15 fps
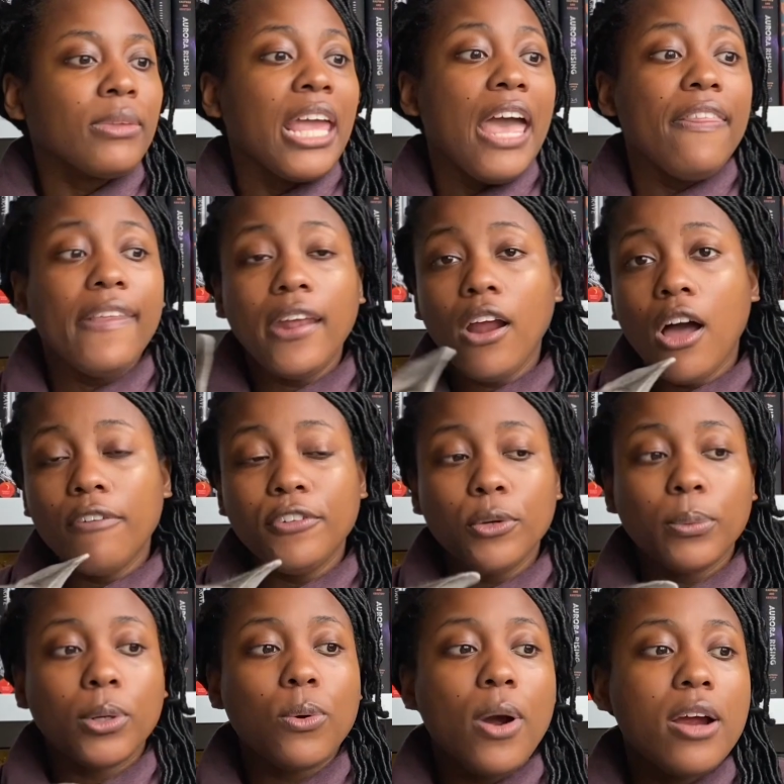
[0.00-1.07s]
And that often
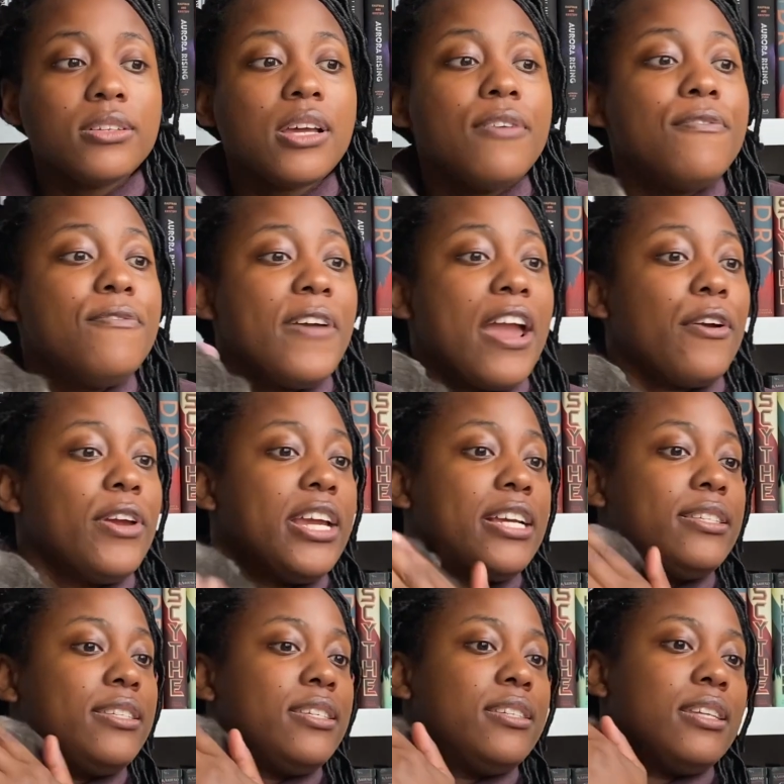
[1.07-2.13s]
requires a very
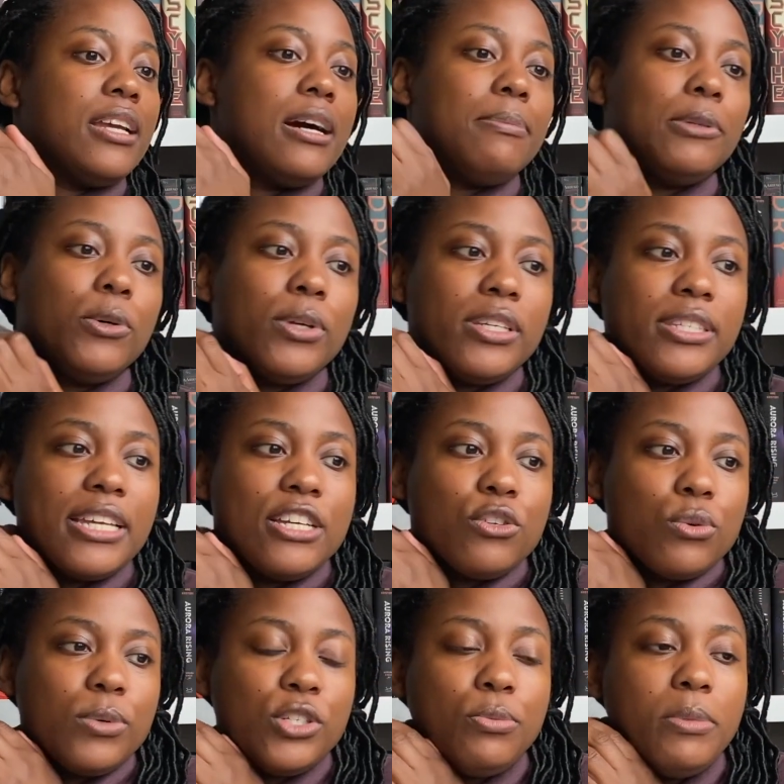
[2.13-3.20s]
consistent uploading
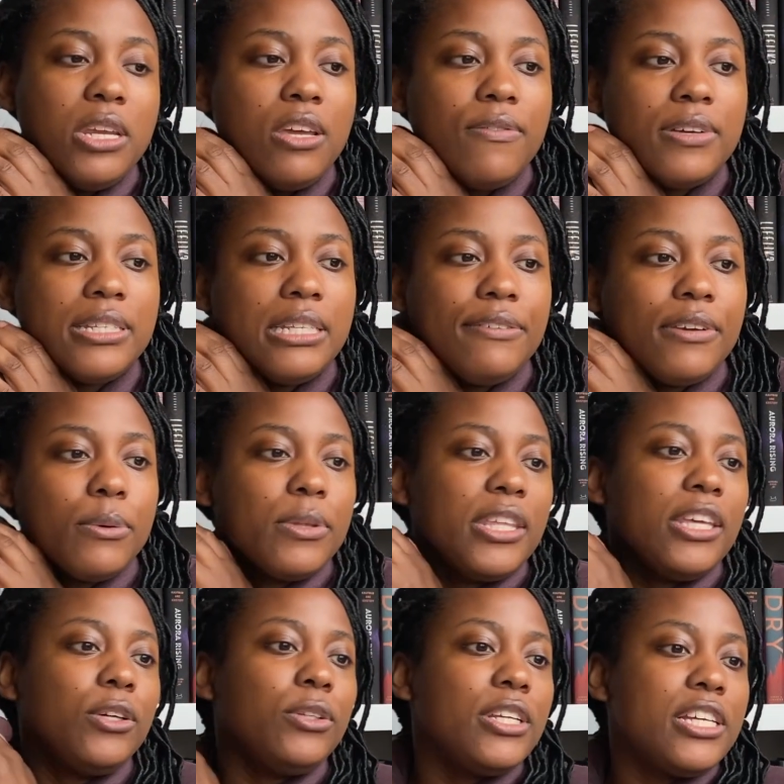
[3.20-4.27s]
schedule, which many of us living with
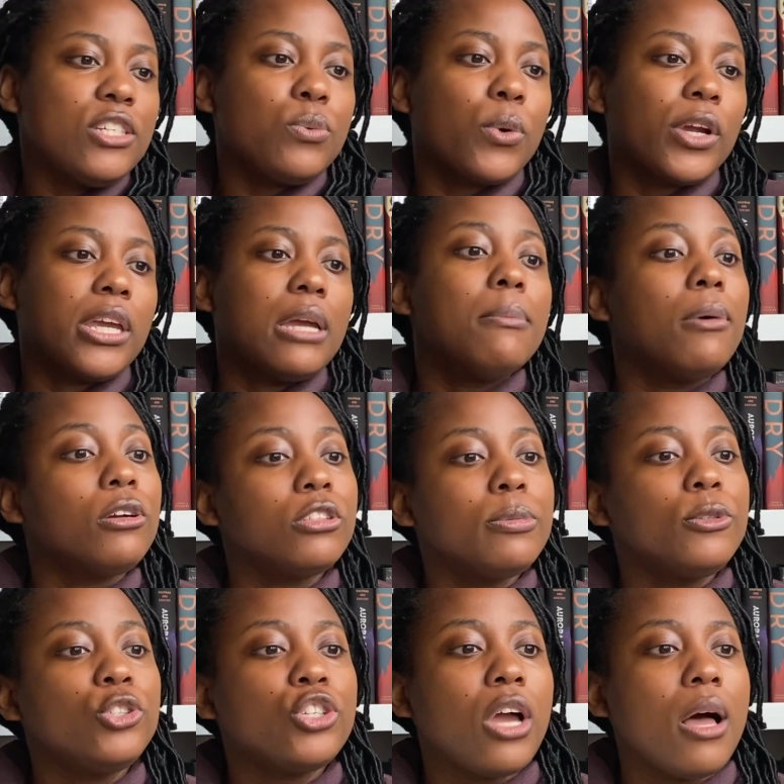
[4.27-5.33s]
illness, working
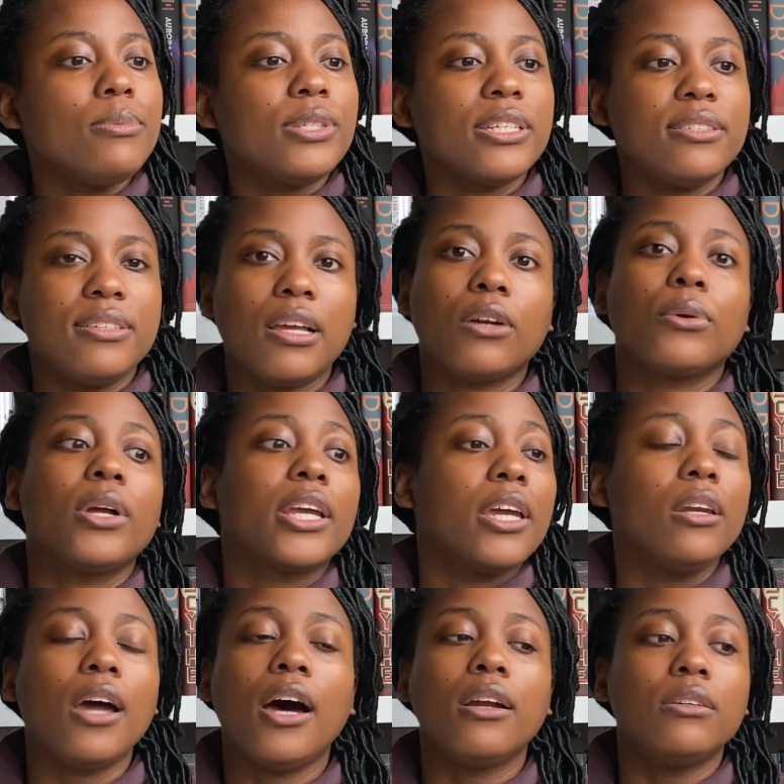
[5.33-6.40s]
multiple jobs, etc.,
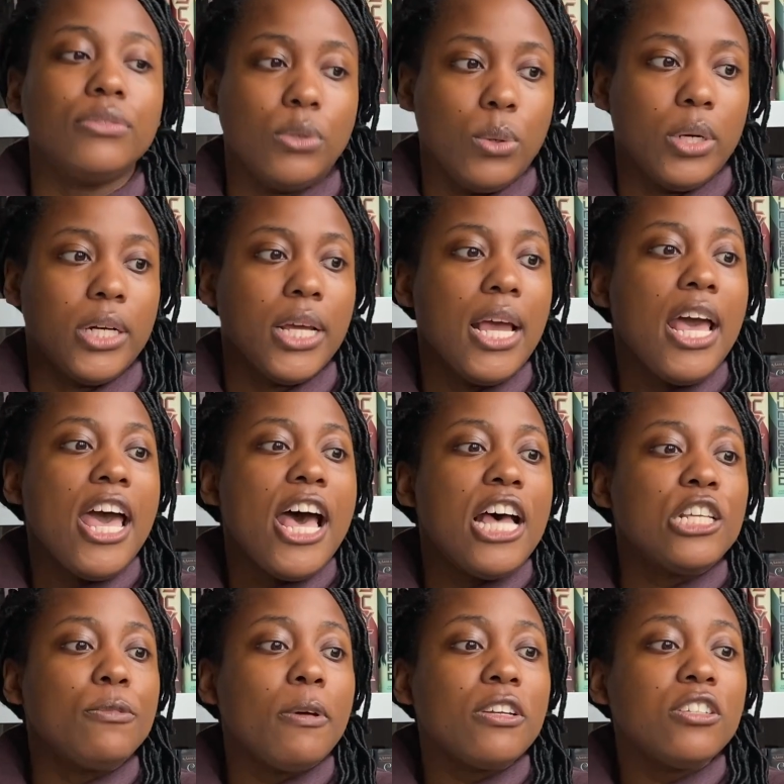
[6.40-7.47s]
cannot afford,
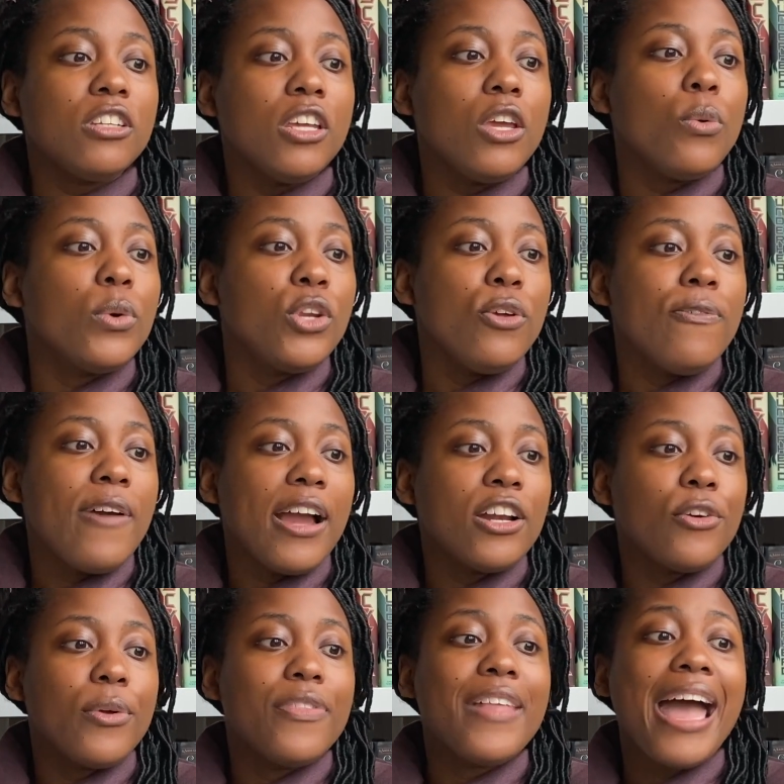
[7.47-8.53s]
especially when you
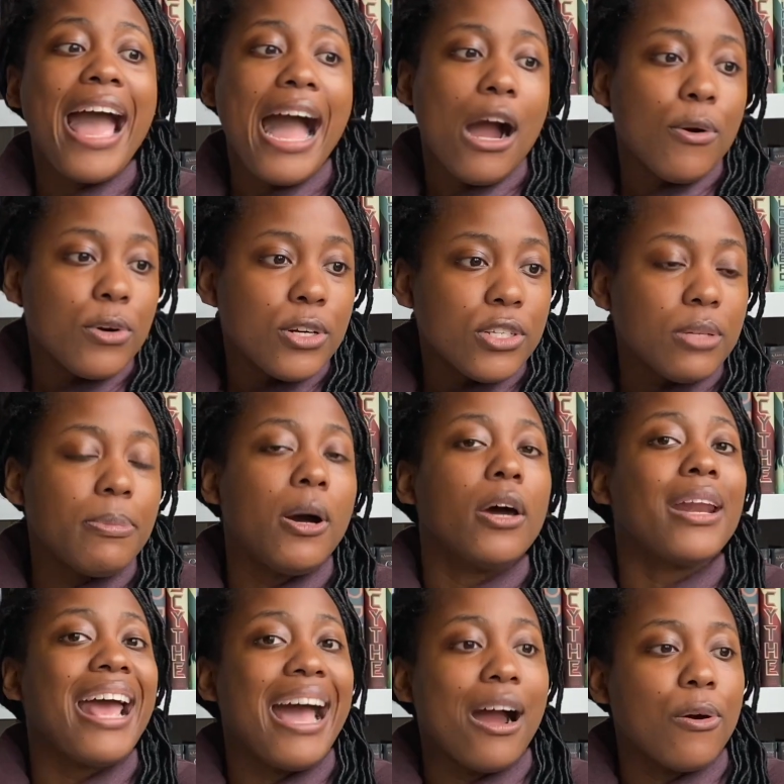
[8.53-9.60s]
factor in the hours
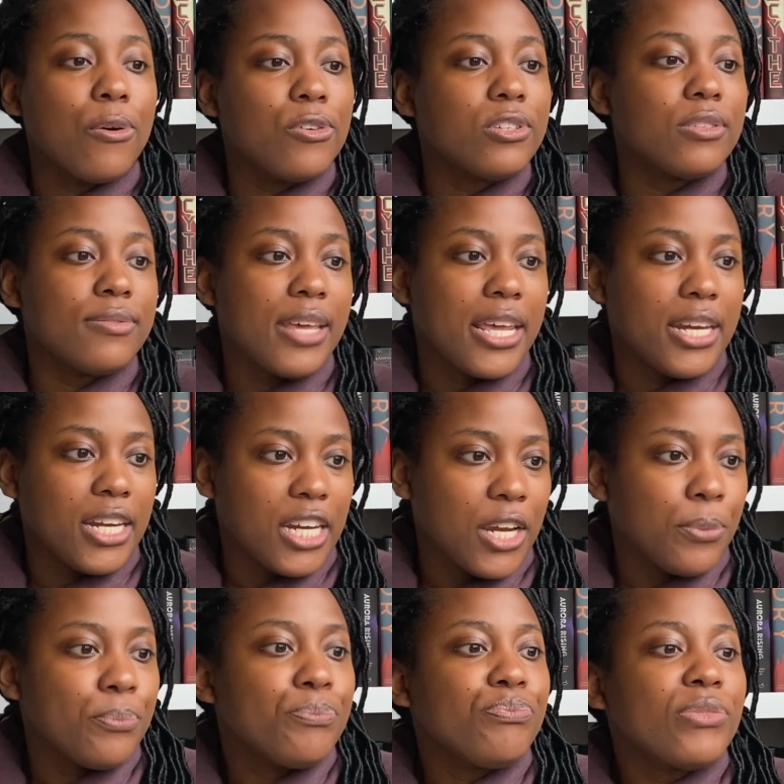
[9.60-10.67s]
upon hours of
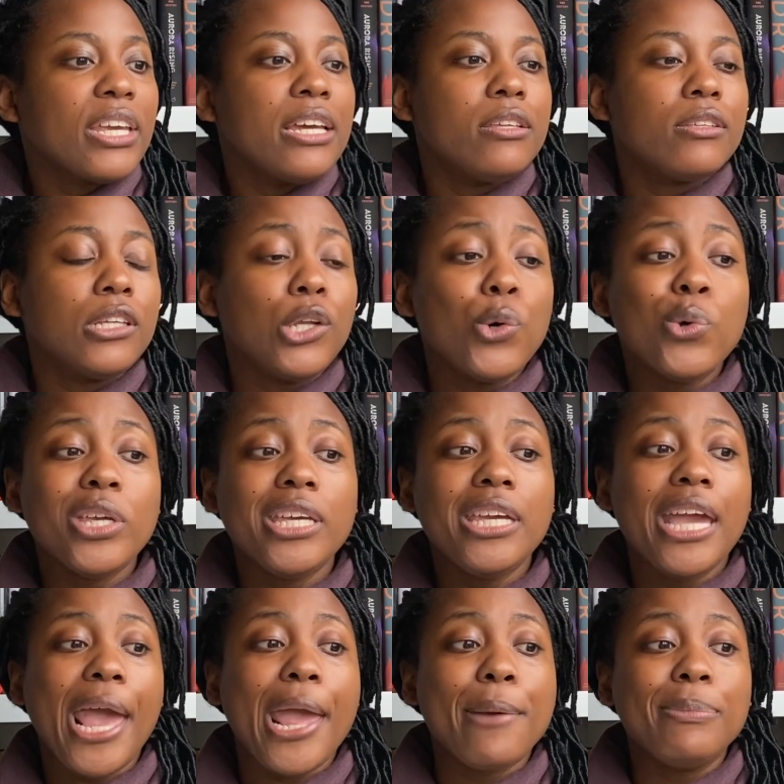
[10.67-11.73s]
editing. It's
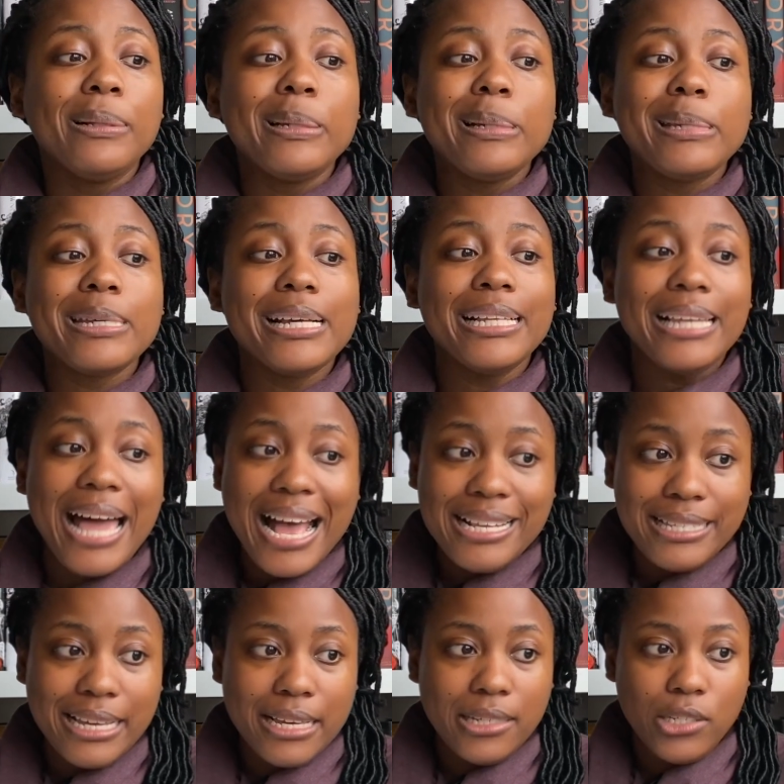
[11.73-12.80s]
low-key ableist
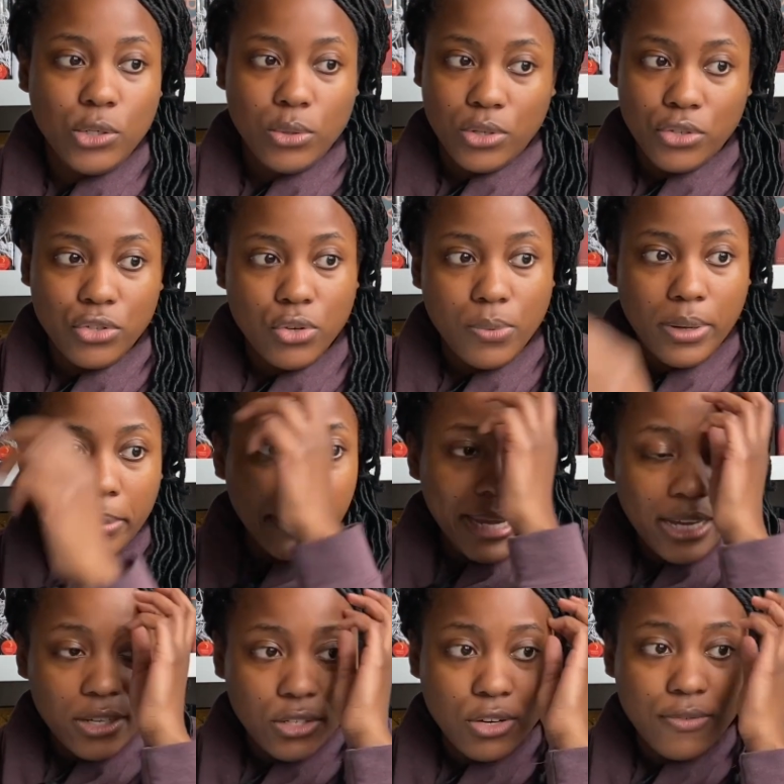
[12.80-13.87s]
classist to assume we
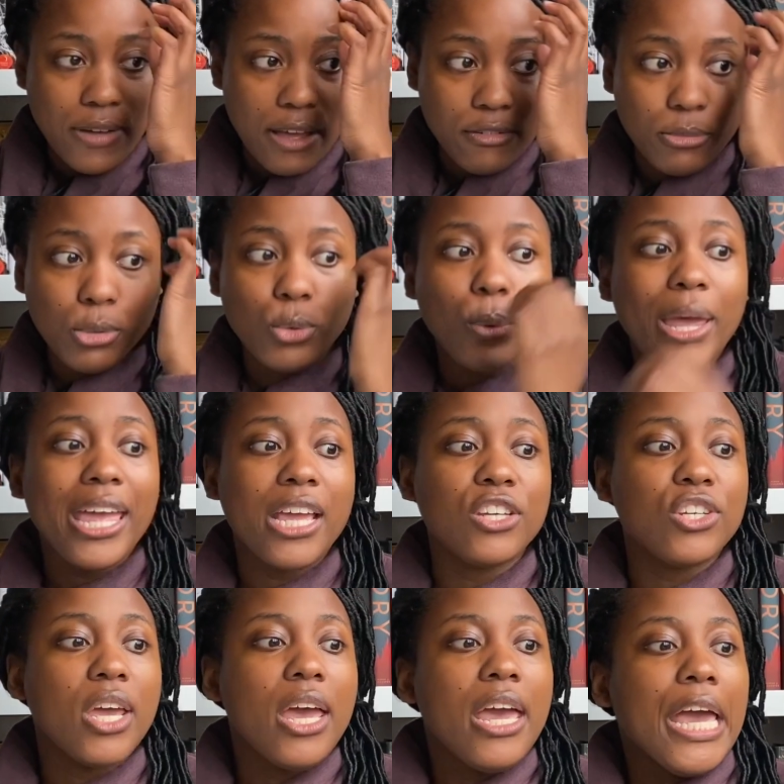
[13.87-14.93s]
make a survivable wage.